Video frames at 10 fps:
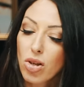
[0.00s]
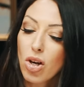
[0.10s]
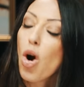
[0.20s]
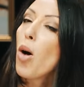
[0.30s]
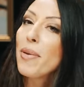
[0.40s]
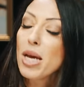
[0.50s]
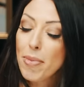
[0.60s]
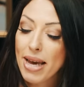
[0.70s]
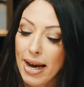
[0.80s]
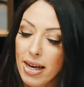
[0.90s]
could copy a
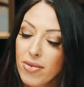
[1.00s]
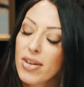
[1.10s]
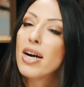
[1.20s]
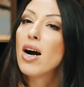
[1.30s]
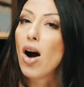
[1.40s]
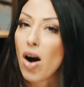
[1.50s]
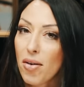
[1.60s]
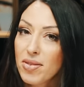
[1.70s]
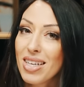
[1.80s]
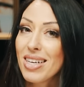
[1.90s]
behaviour
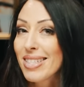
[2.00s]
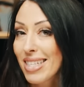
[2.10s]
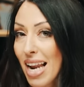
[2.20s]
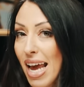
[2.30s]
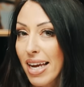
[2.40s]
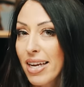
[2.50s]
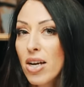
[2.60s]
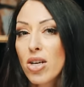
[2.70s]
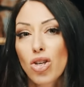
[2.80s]
after a delay.